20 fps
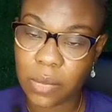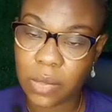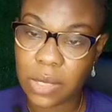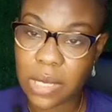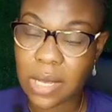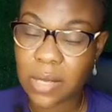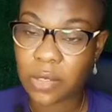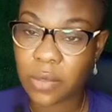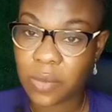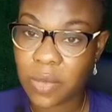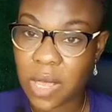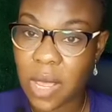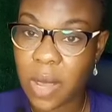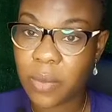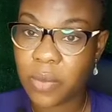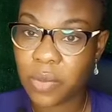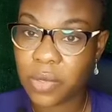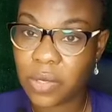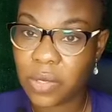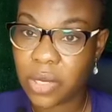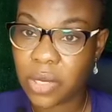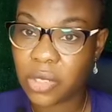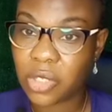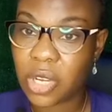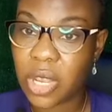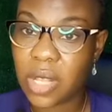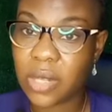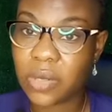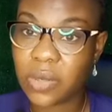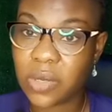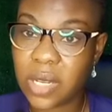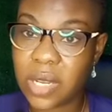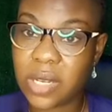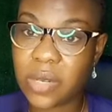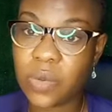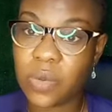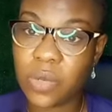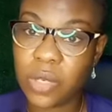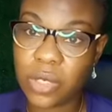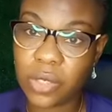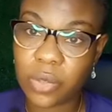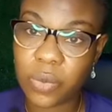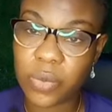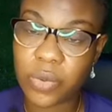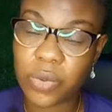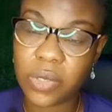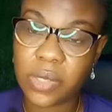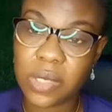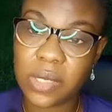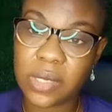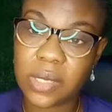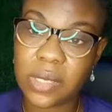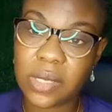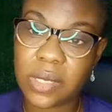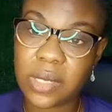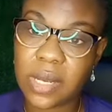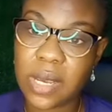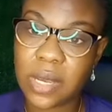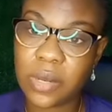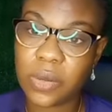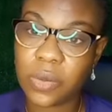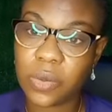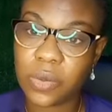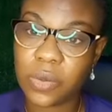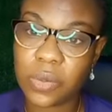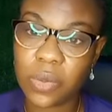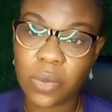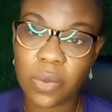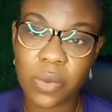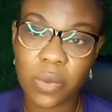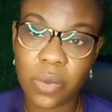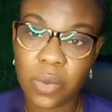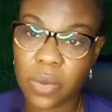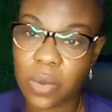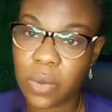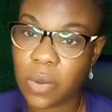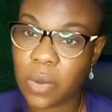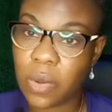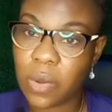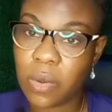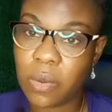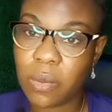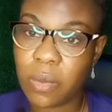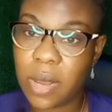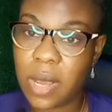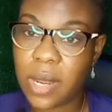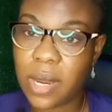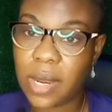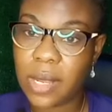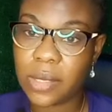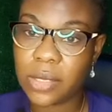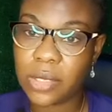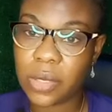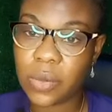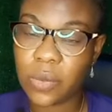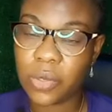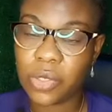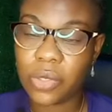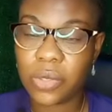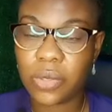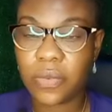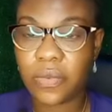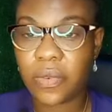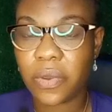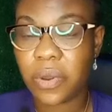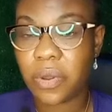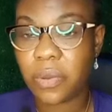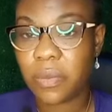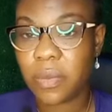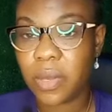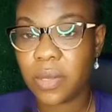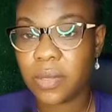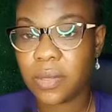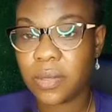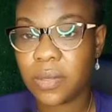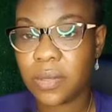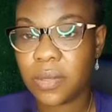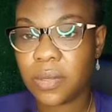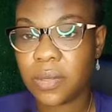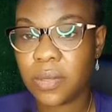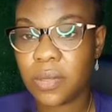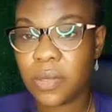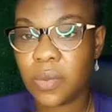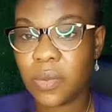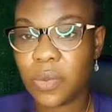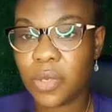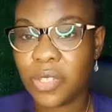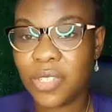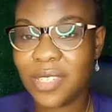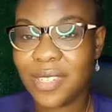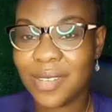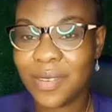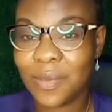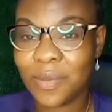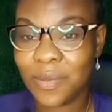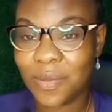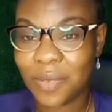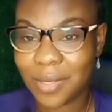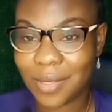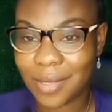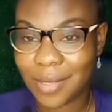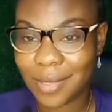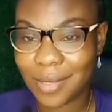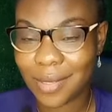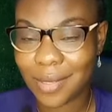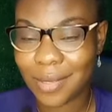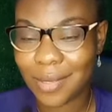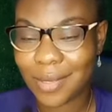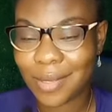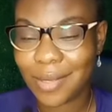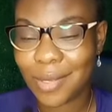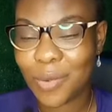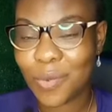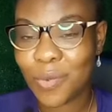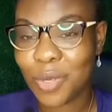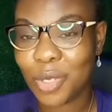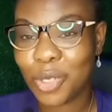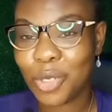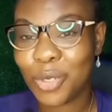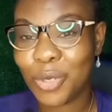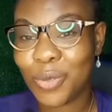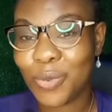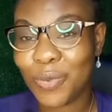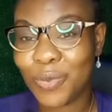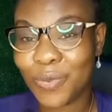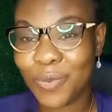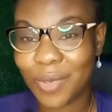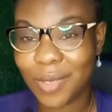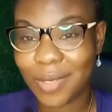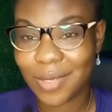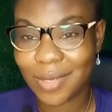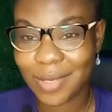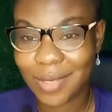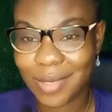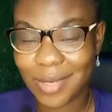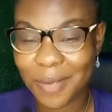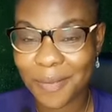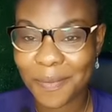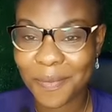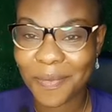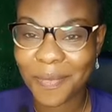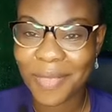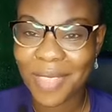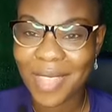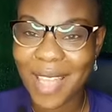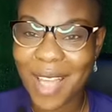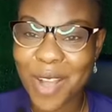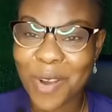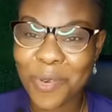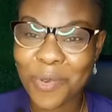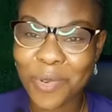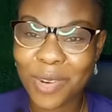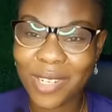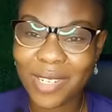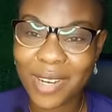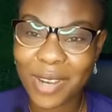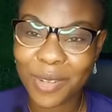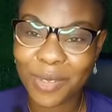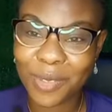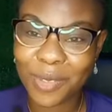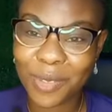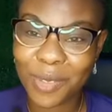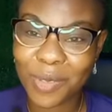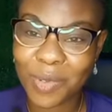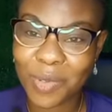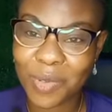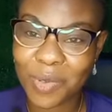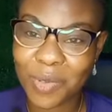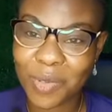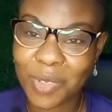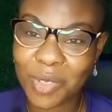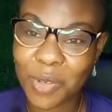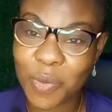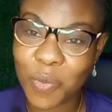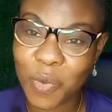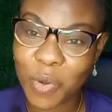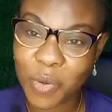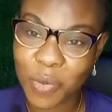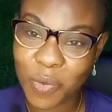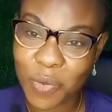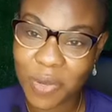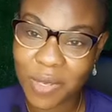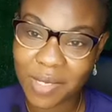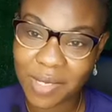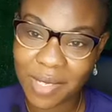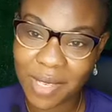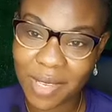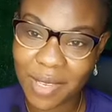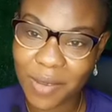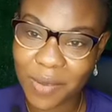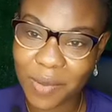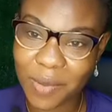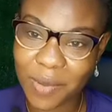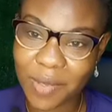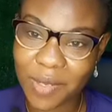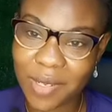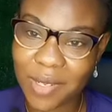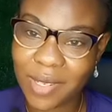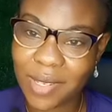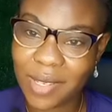that something happened in their childhood that they will need to process as an adult. So by and large, I wish you the very best. See which fits, see which shoe fits, and reach out to someone who is skilled